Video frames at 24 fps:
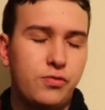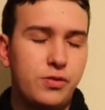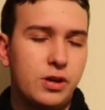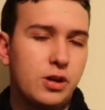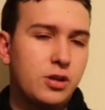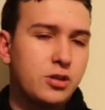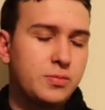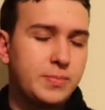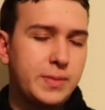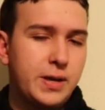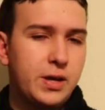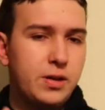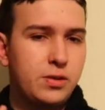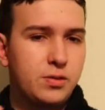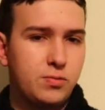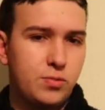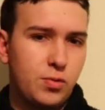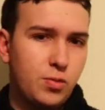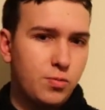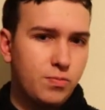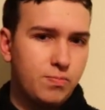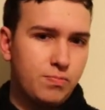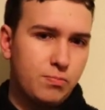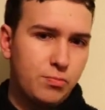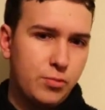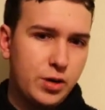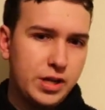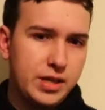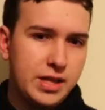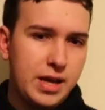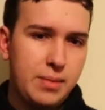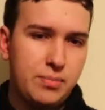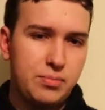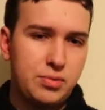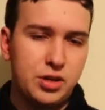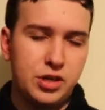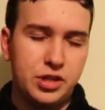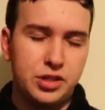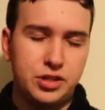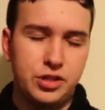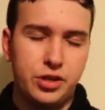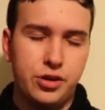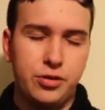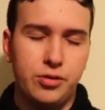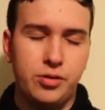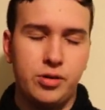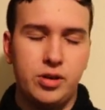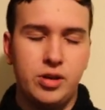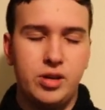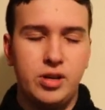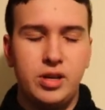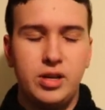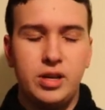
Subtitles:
field spells, we'll read that pretty soon.